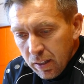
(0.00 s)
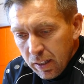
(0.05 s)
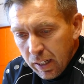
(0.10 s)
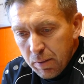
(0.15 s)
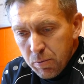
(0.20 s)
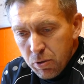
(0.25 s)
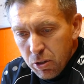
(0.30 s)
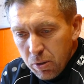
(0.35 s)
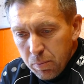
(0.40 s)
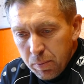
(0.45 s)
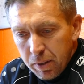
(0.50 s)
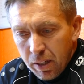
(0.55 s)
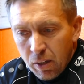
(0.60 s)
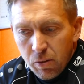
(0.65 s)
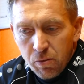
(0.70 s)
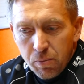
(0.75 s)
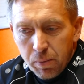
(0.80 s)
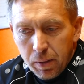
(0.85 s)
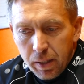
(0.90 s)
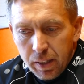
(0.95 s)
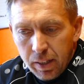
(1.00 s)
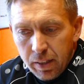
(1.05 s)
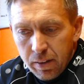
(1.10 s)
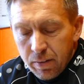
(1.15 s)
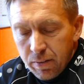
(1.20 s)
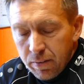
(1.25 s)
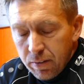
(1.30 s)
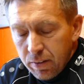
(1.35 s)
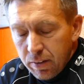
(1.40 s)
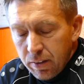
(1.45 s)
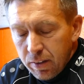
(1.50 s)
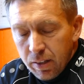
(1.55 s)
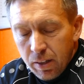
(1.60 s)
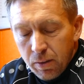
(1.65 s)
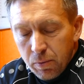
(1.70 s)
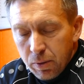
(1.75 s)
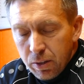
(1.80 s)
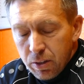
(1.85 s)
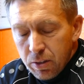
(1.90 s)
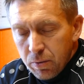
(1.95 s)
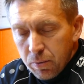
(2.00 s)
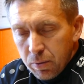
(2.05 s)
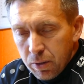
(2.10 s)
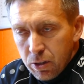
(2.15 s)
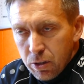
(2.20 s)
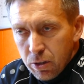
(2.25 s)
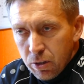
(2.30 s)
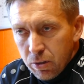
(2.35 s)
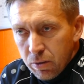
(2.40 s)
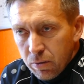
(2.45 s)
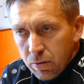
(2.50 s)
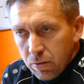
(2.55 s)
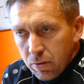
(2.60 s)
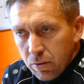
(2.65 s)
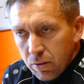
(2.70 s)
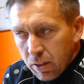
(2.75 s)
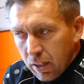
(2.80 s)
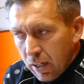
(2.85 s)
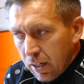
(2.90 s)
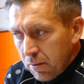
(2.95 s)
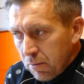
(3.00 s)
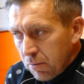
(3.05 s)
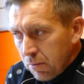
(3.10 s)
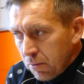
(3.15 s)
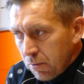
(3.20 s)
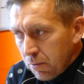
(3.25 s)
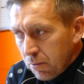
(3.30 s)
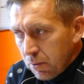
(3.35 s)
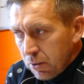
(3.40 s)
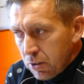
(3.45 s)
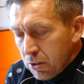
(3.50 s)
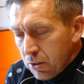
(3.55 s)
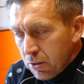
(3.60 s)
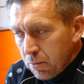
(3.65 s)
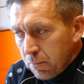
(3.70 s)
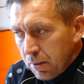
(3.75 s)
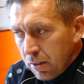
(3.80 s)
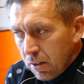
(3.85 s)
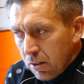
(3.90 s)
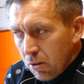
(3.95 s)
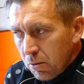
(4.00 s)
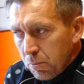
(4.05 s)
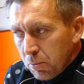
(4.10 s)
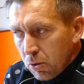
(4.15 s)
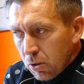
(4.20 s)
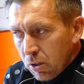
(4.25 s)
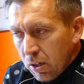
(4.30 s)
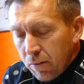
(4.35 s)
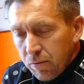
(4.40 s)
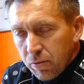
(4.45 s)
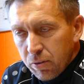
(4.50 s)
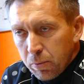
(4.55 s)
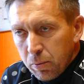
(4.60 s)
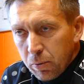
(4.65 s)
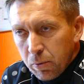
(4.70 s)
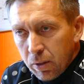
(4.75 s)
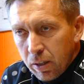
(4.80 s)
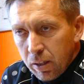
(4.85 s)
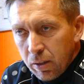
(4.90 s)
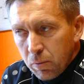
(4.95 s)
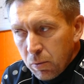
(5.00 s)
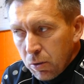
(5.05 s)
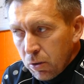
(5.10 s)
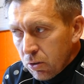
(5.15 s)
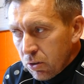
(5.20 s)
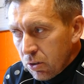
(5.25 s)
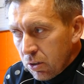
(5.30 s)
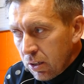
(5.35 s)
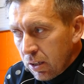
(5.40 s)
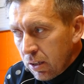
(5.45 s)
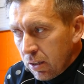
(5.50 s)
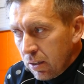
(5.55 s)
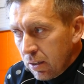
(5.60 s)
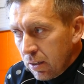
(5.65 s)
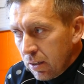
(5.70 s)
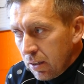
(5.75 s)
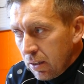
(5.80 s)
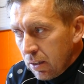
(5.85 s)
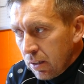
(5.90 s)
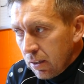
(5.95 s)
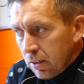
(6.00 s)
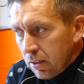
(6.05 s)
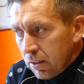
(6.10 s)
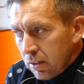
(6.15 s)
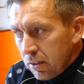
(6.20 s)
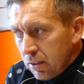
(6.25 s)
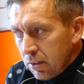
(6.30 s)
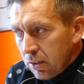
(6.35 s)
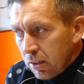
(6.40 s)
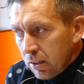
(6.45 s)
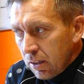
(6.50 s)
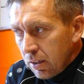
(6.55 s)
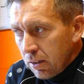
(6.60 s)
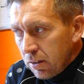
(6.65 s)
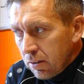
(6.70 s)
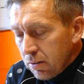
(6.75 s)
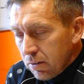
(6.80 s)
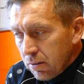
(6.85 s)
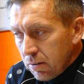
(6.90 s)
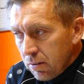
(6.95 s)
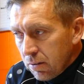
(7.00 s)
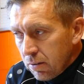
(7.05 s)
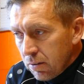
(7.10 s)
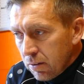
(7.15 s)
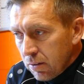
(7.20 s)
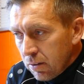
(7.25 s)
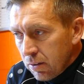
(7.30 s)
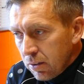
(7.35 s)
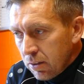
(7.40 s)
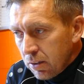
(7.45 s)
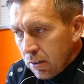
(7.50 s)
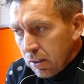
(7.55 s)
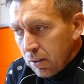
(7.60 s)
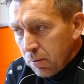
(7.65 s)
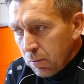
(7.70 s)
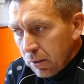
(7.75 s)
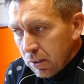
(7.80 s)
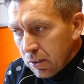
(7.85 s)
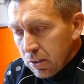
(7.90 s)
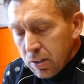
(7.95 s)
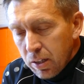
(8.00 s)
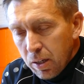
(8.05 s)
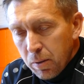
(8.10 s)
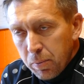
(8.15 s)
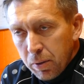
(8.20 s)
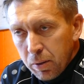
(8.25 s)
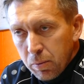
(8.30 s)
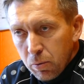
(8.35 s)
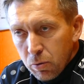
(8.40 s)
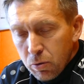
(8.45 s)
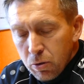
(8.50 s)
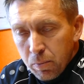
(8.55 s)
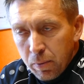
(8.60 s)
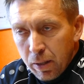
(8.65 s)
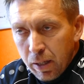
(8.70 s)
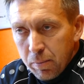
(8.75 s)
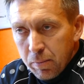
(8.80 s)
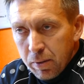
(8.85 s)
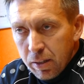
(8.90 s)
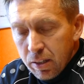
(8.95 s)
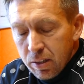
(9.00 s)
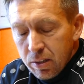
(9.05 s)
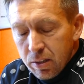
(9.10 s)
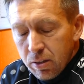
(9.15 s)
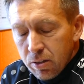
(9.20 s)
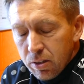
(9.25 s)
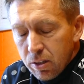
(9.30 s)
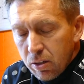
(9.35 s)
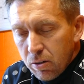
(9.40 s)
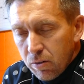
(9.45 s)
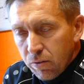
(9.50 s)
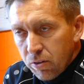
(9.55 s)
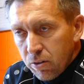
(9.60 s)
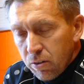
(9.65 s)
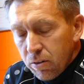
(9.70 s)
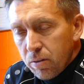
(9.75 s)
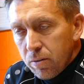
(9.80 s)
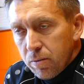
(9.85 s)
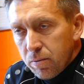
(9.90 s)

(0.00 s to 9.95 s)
game should have been over by then. You know, we should have been a lot more comfortable than it was. And there's only one set of people to blame, and that's ourselves.